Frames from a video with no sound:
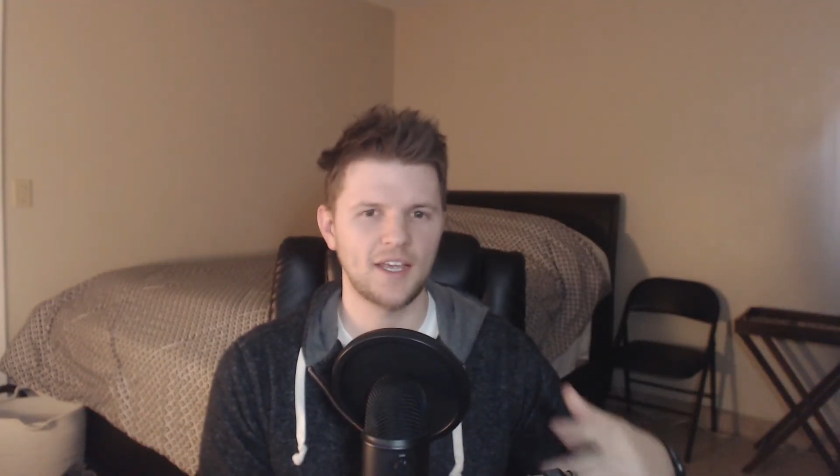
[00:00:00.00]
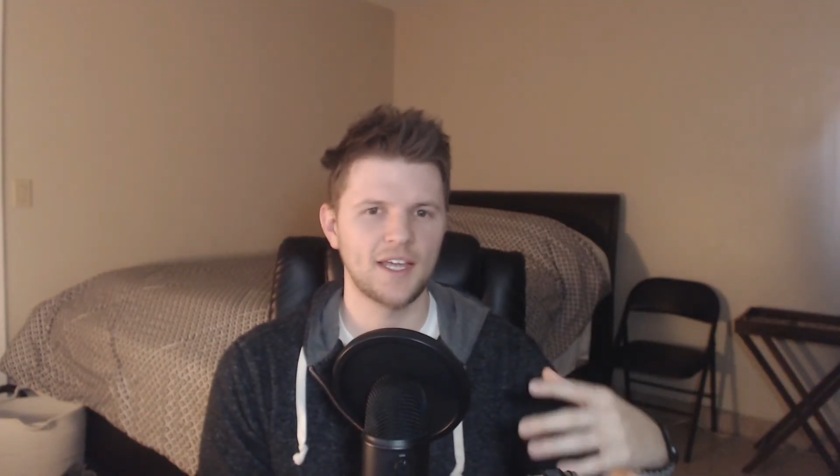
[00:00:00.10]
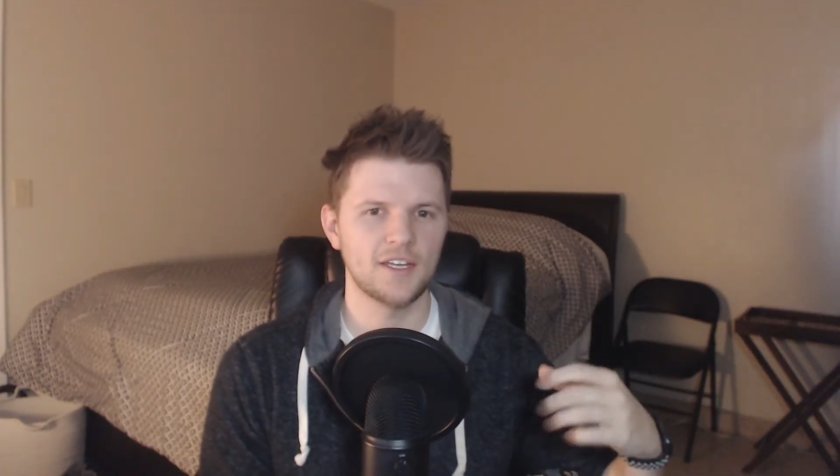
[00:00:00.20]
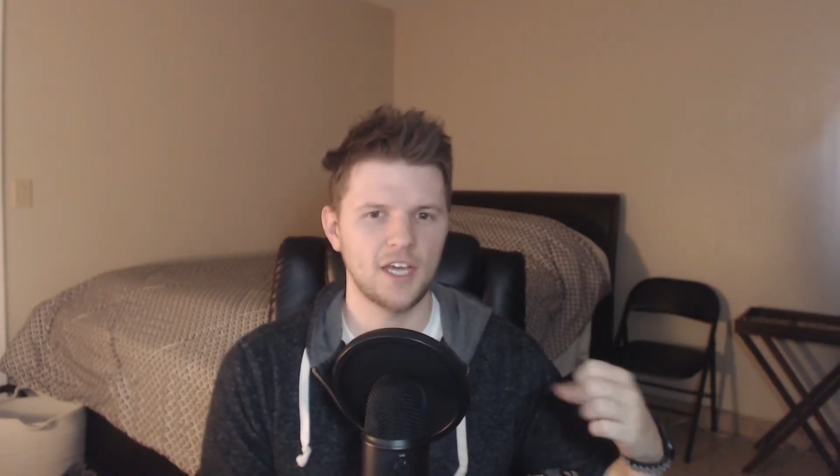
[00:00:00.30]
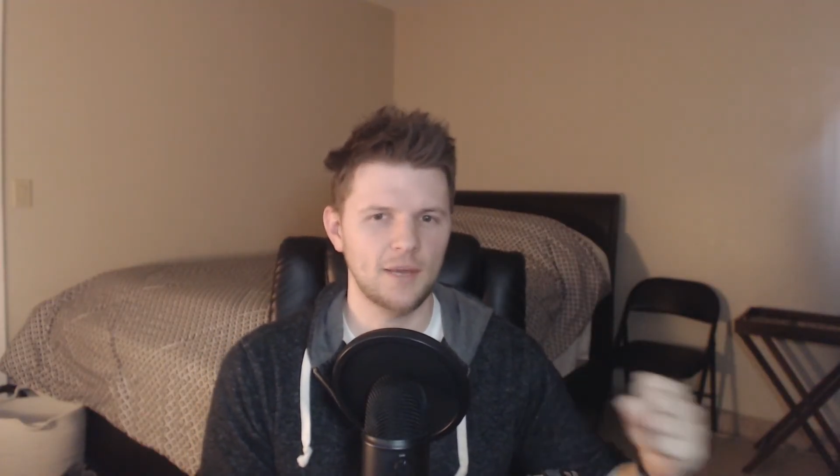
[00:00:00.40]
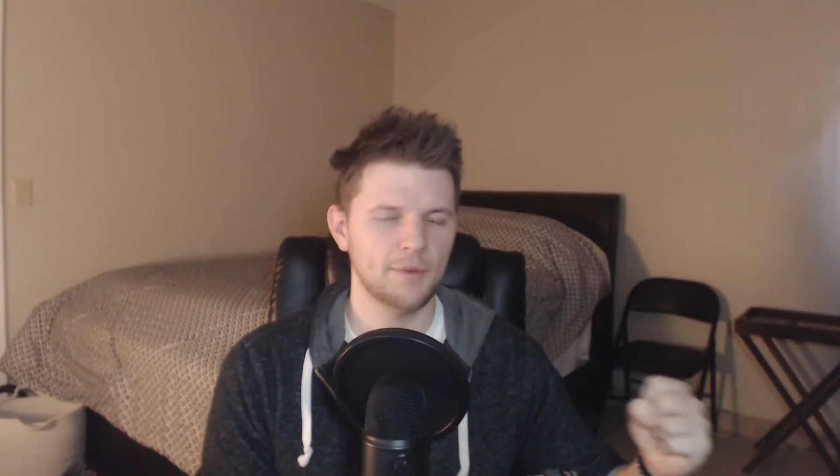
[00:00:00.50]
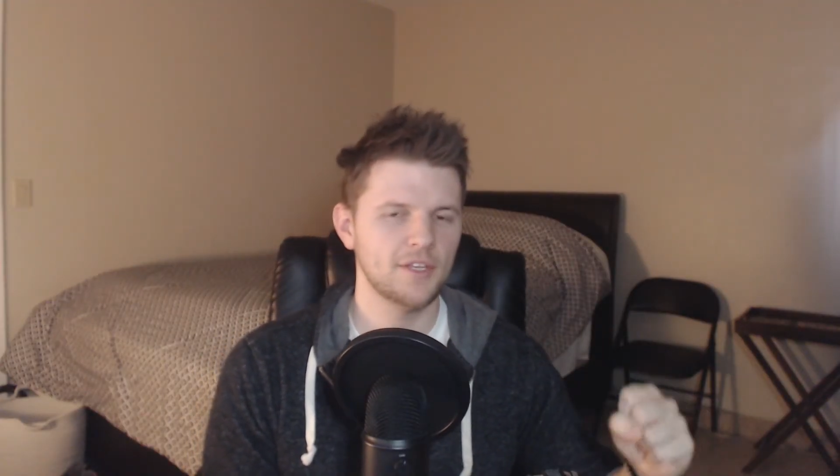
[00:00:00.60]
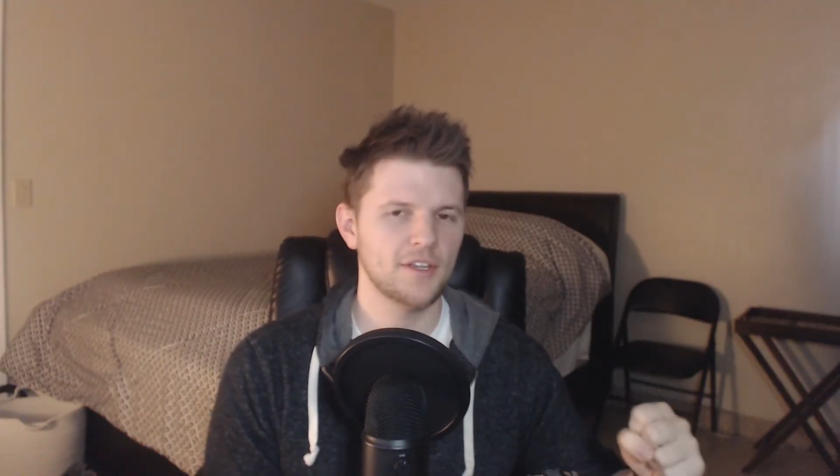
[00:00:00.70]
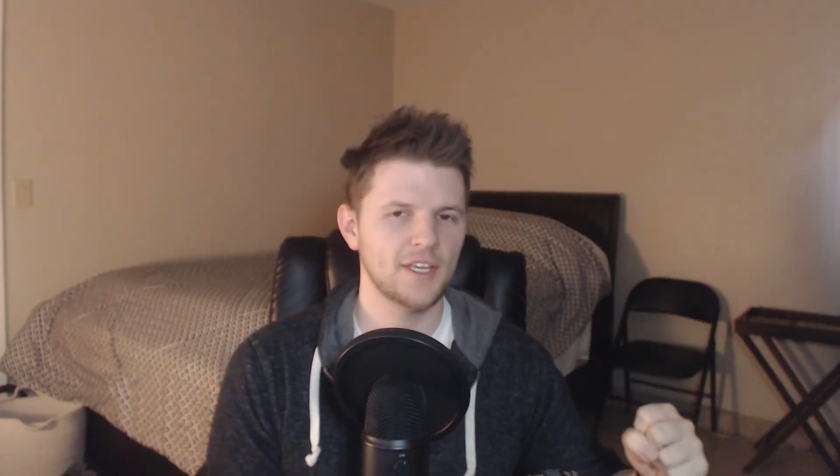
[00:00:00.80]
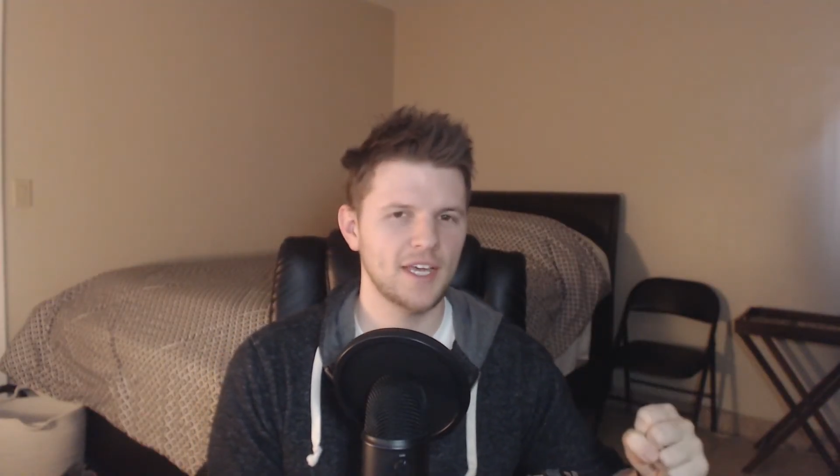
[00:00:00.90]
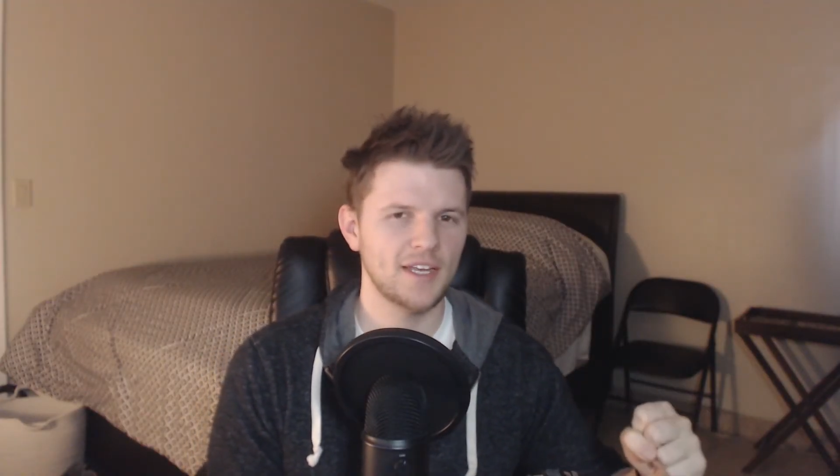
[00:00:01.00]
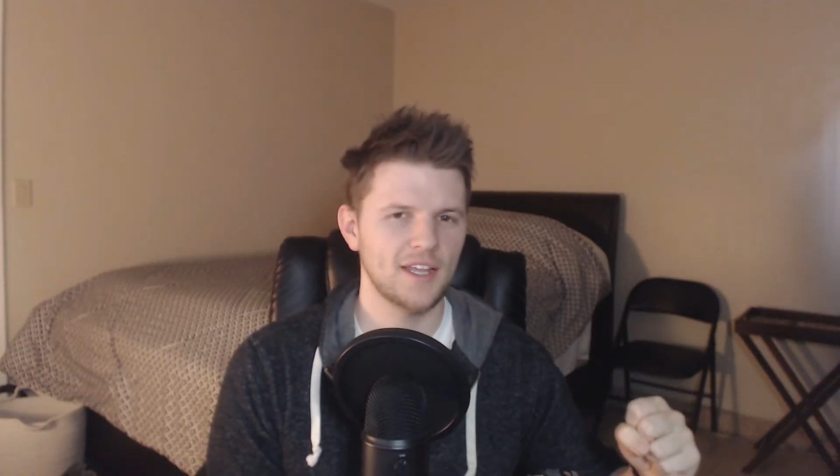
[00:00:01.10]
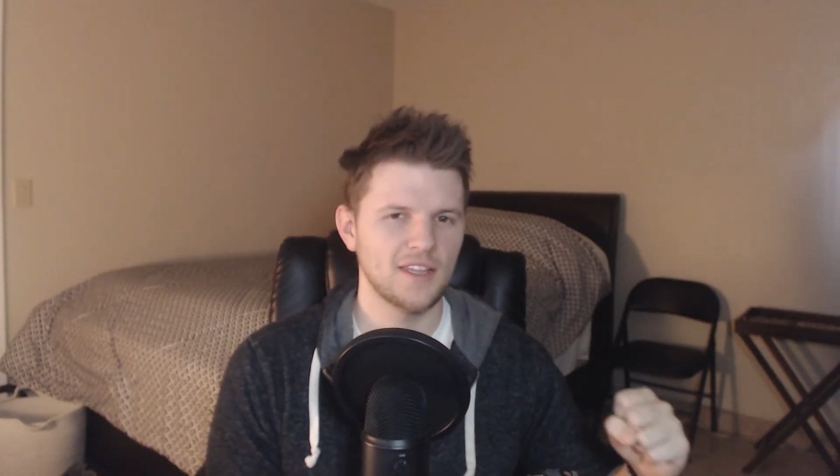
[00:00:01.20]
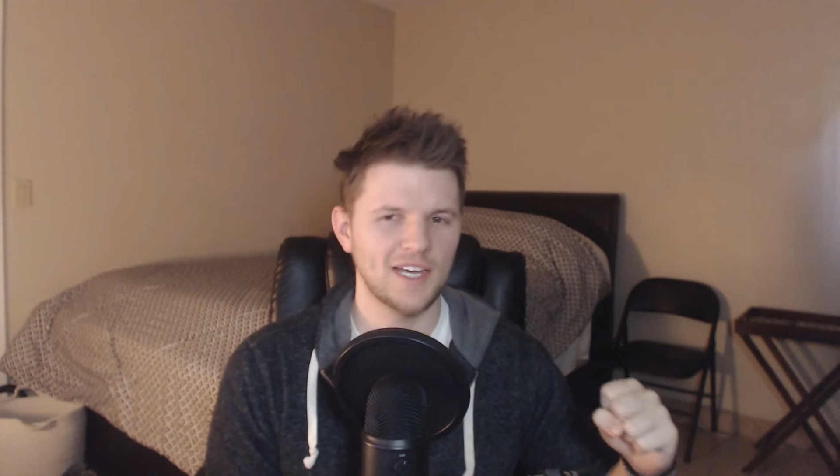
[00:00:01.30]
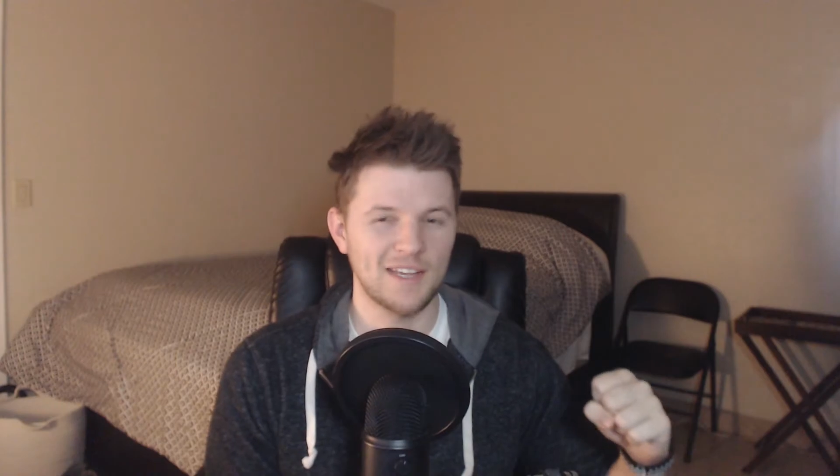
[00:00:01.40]
and up until the end, I
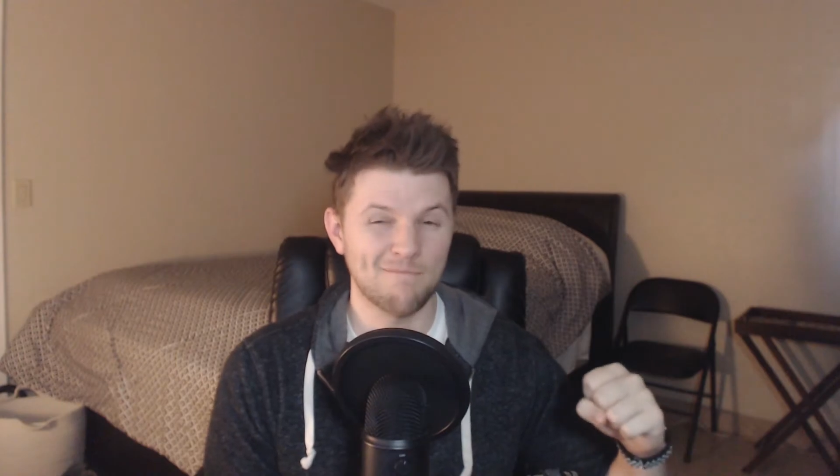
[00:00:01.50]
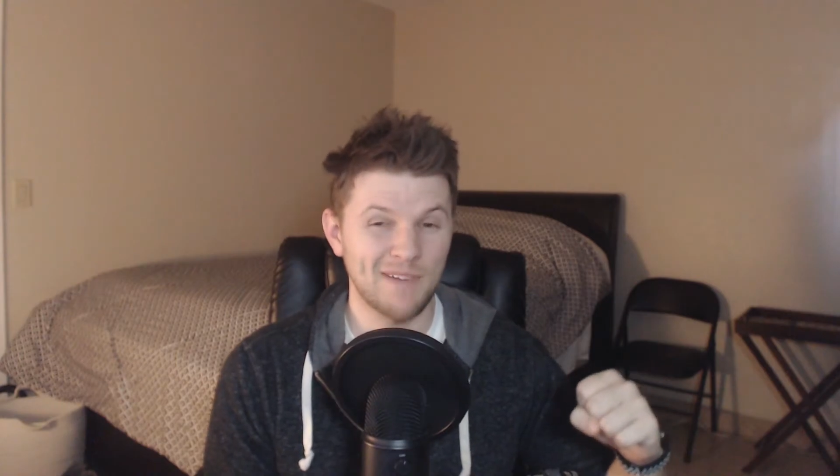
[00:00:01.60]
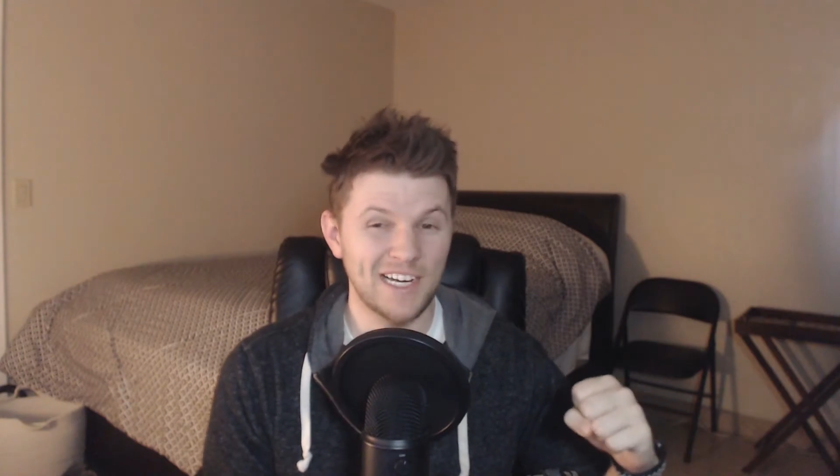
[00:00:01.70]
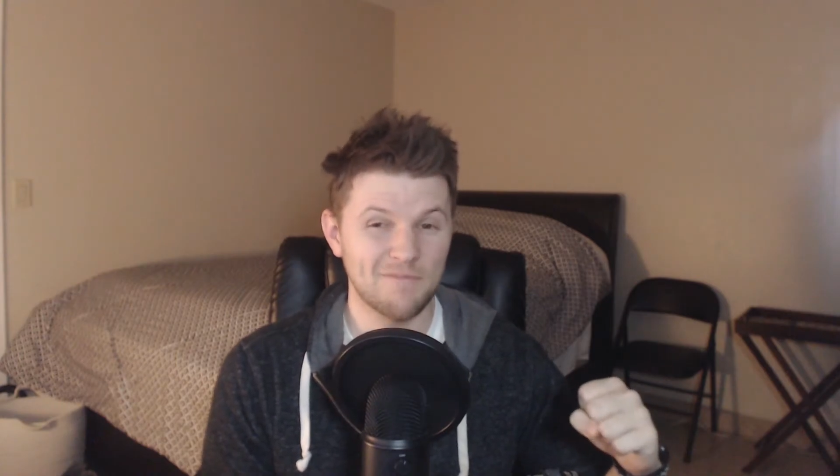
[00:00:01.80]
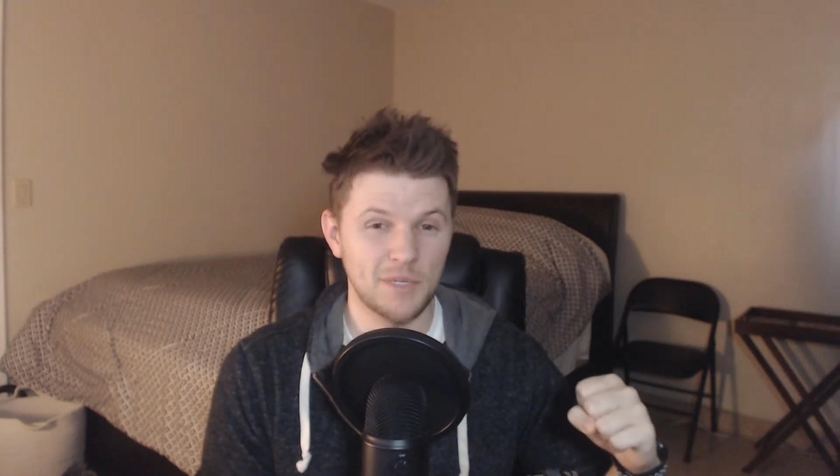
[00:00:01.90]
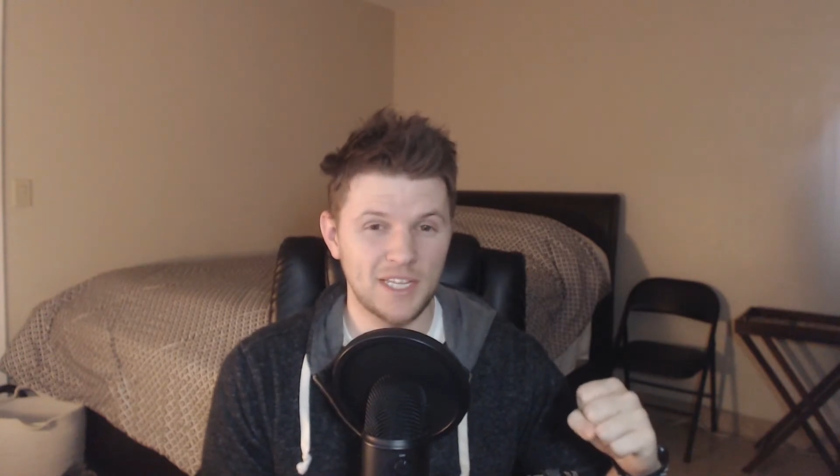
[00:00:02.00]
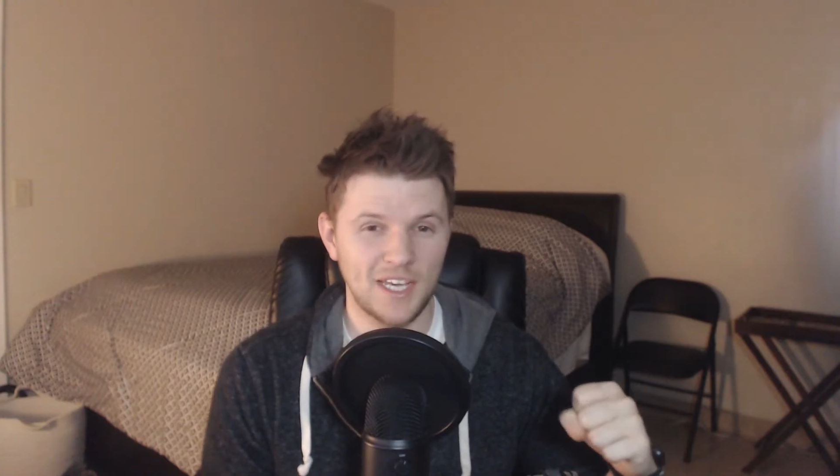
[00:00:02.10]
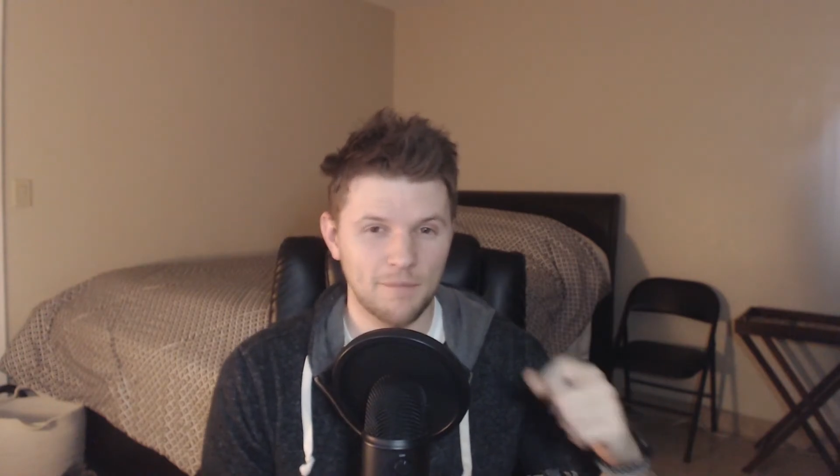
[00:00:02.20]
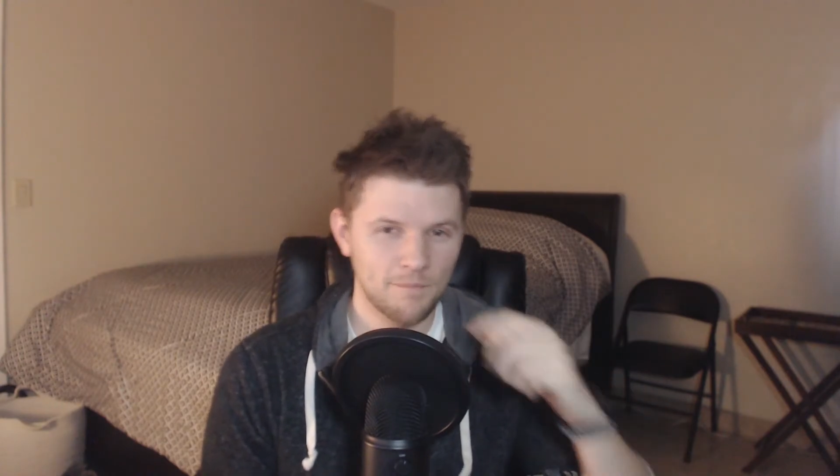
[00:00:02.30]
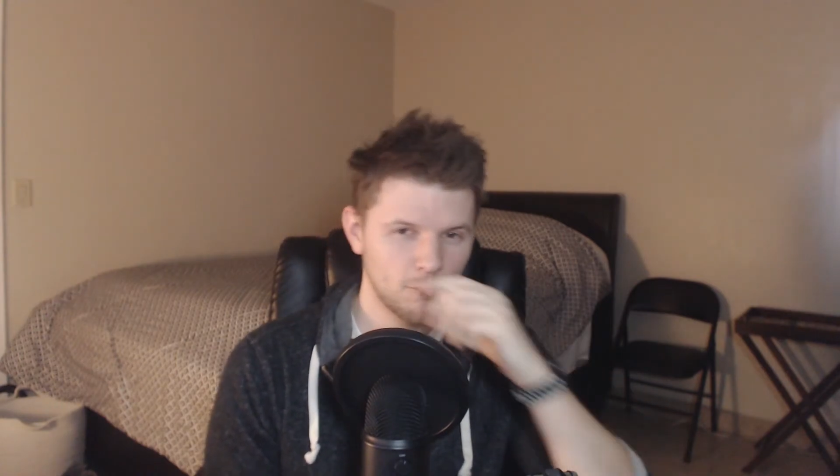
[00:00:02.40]
thought it might have been them,